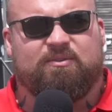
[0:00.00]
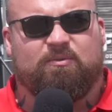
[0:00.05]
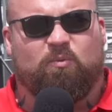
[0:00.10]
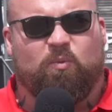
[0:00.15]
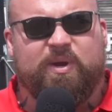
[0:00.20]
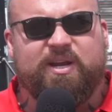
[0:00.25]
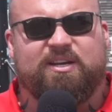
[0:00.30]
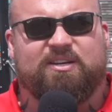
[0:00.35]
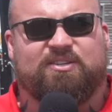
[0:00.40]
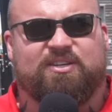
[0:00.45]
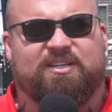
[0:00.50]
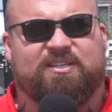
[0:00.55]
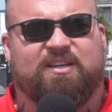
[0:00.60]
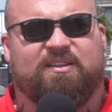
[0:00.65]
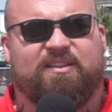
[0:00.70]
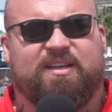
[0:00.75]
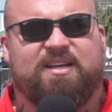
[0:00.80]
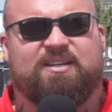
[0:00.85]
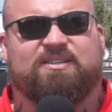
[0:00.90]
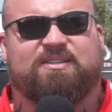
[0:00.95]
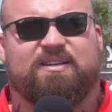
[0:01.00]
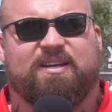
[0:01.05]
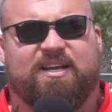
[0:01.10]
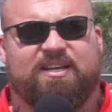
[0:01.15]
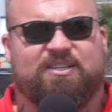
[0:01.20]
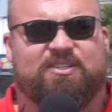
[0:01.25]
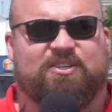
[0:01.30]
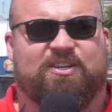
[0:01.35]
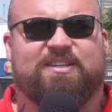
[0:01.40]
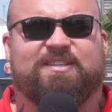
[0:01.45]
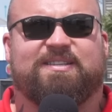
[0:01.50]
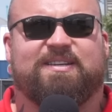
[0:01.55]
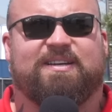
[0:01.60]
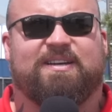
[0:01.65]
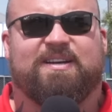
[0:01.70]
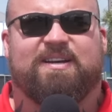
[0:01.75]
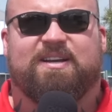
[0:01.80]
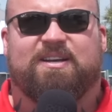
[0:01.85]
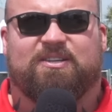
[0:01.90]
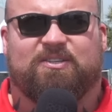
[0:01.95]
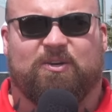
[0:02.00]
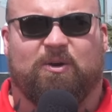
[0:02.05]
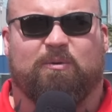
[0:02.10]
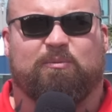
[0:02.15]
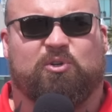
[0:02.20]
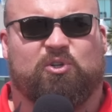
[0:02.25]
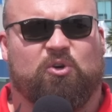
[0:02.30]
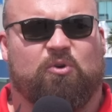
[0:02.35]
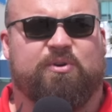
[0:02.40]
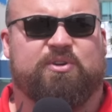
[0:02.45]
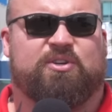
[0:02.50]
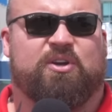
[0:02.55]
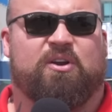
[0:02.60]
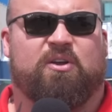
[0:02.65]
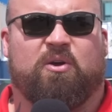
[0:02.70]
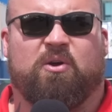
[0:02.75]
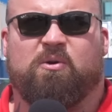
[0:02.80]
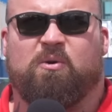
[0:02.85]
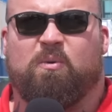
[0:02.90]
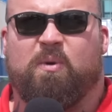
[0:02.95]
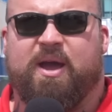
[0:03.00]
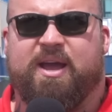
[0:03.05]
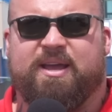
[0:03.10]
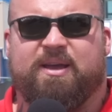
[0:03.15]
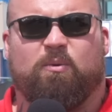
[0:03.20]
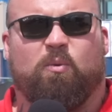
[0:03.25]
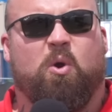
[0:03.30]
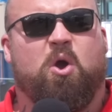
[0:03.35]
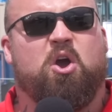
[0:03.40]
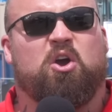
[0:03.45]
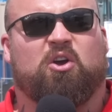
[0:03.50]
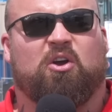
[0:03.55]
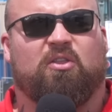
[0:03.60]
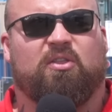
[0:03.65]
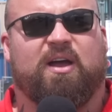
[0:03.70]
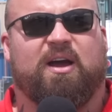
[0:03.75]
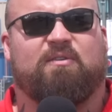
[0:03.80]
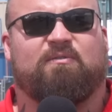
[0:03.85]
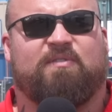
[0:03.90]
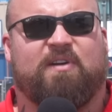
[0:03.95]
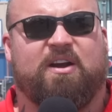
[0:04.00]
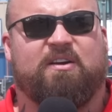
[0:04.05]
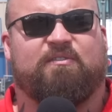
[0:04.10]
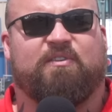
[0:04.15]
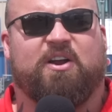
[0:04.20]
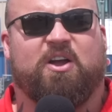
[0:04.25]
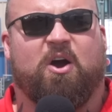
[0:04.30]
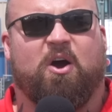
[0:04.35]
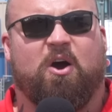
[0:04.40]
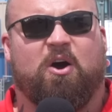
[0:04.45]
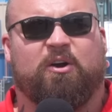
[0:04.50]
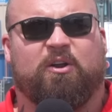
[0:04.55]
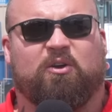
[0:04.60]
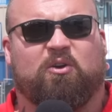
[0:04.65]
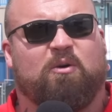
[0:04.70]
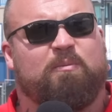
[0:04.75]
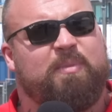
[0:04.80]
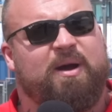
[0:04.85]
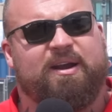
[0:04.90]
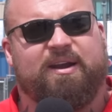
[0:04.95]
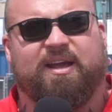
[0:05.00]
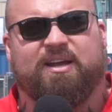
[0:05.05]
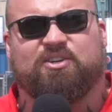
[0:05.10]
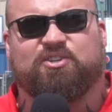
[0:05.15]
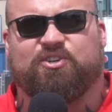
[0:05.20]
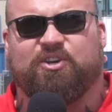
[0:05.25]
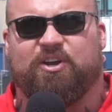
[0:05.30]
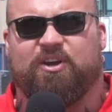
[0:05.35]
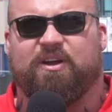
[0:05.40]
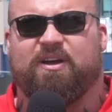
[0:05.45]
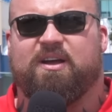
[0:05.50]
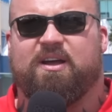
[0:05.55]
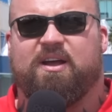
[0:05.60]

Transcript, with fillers: weaknesses in this instant. So I'm sure he's going to go away, work on that very, very hard, and come back next year,